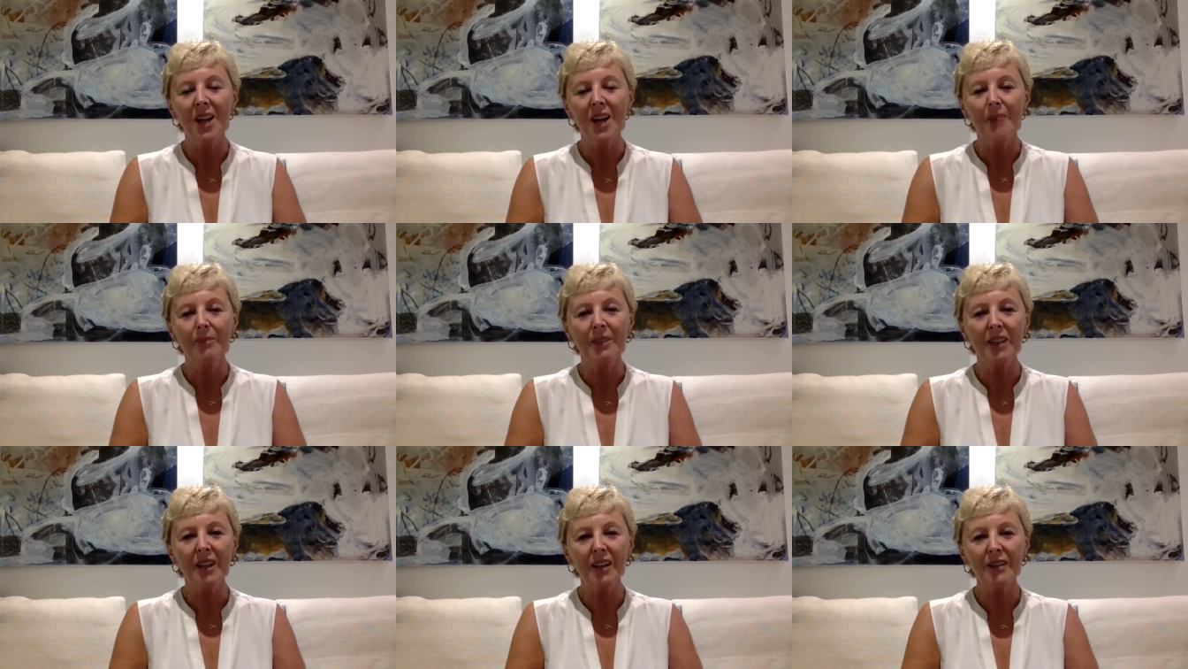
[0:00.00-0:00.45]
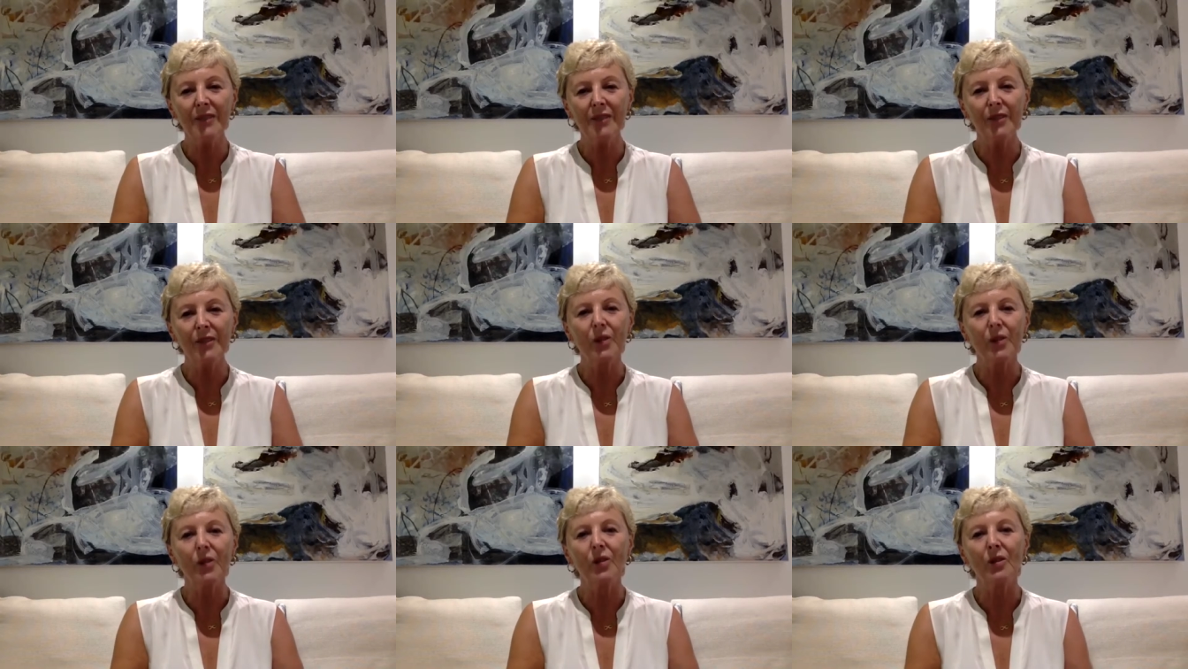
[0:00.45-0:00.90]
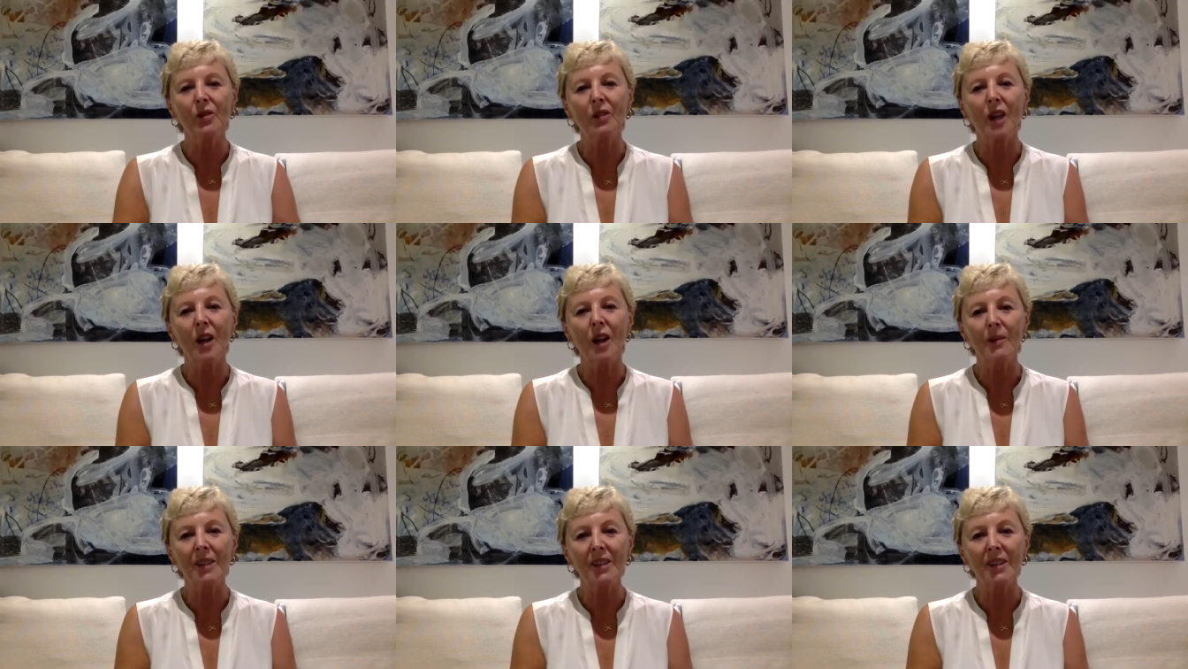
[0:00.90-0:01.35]
But overall,
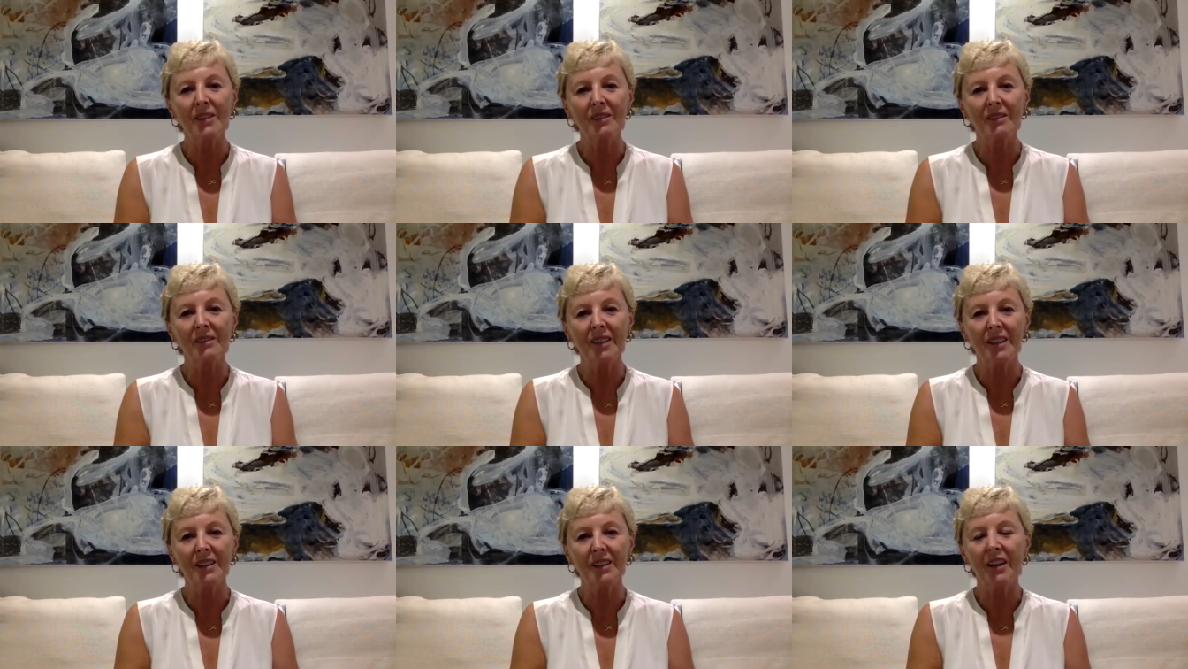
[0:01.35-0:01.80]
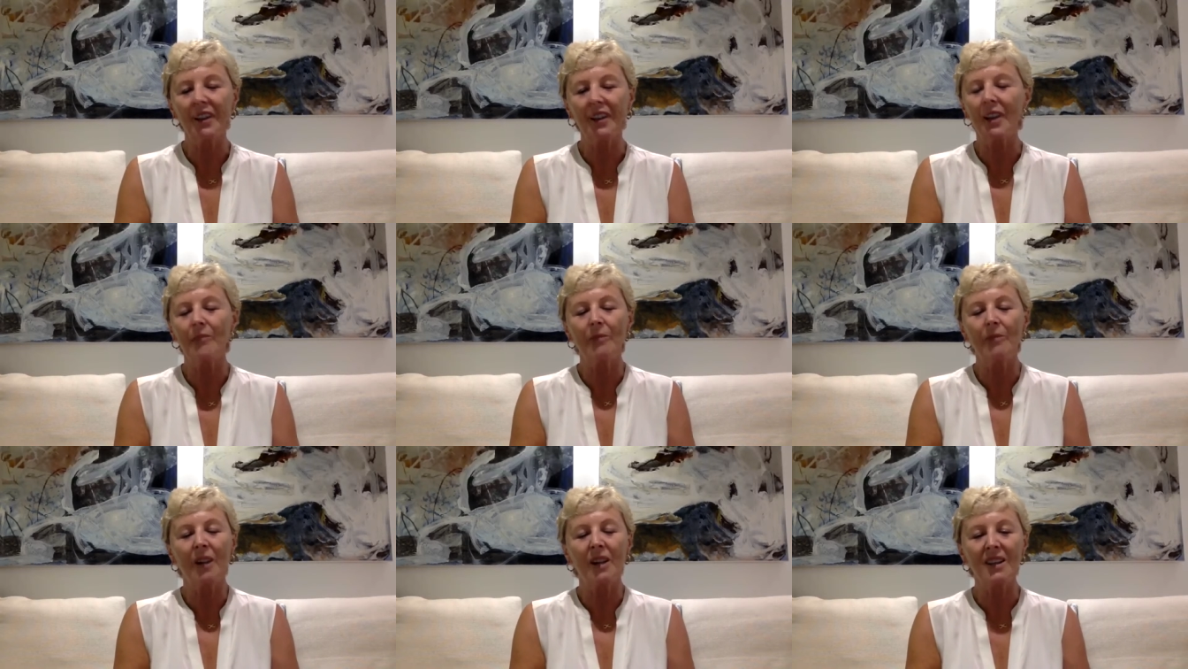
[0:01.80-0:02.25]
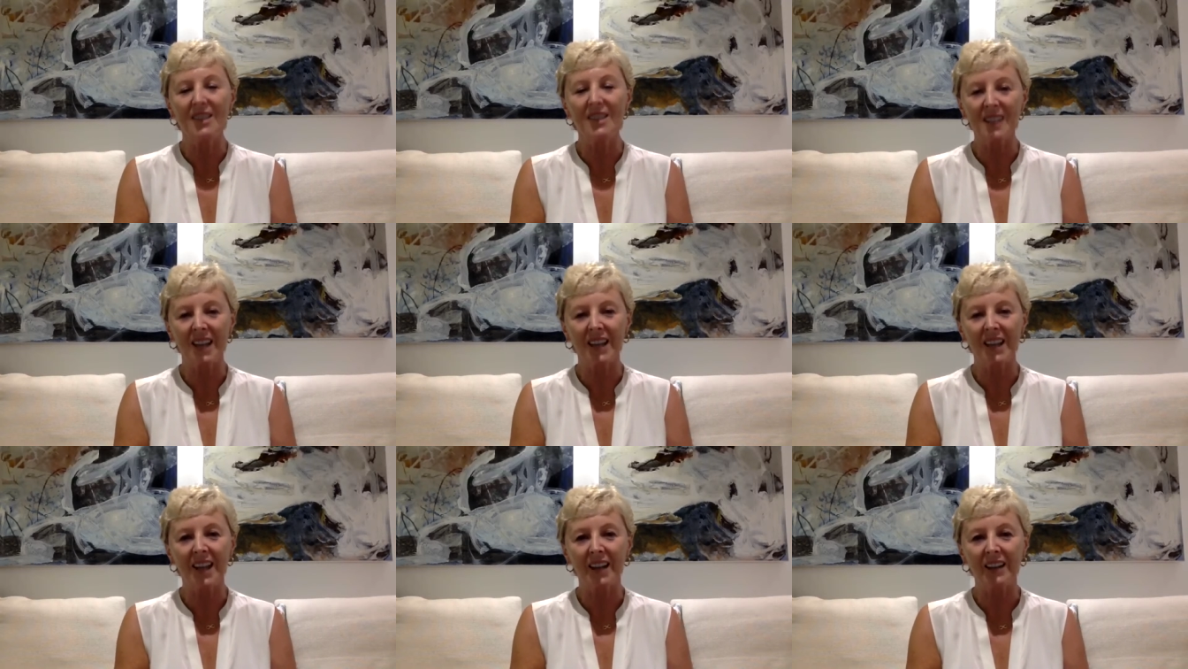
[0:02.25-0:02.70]
I mean, and I don't mind
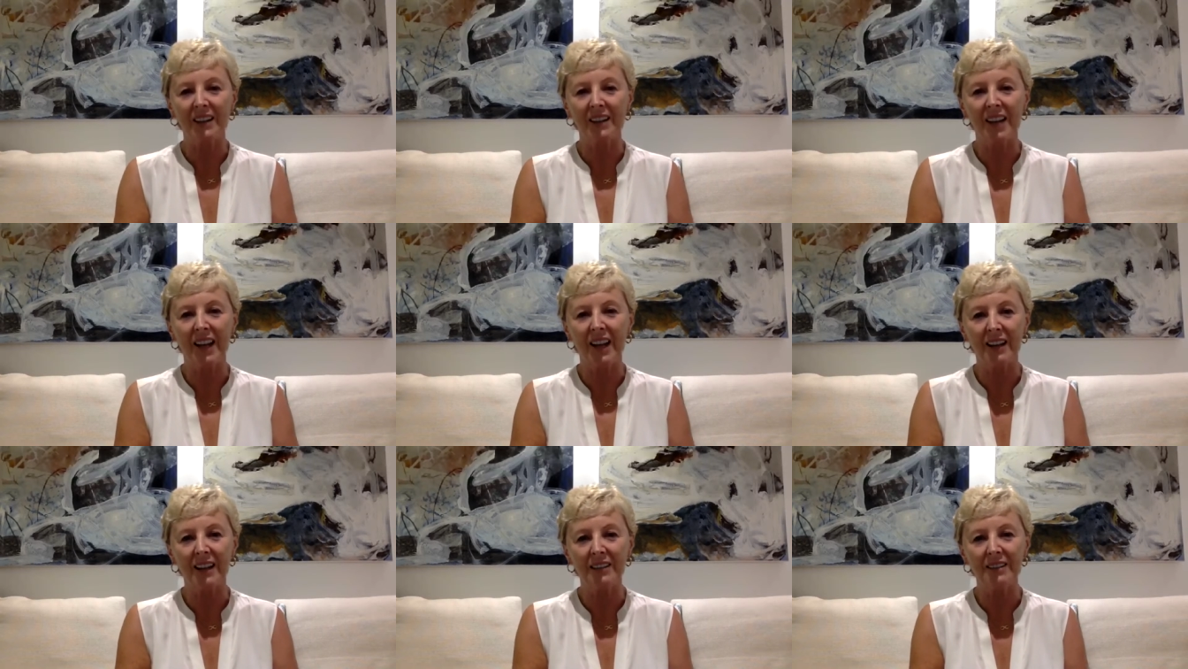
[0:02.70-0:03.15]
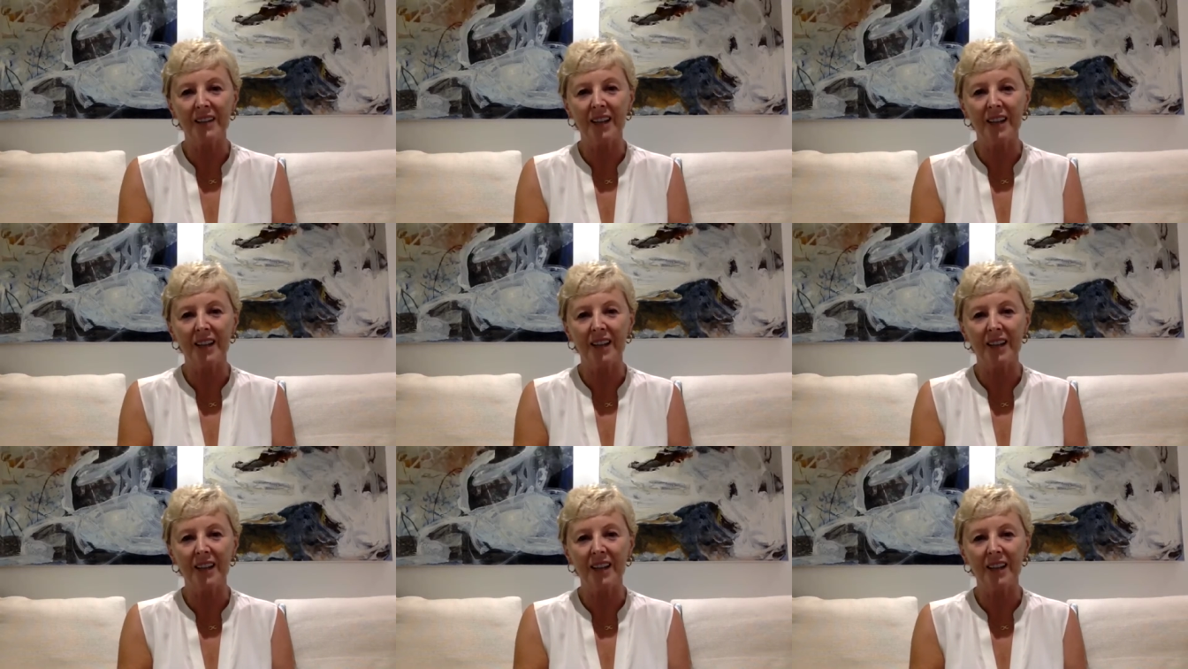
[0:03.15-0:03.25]
saying out loud,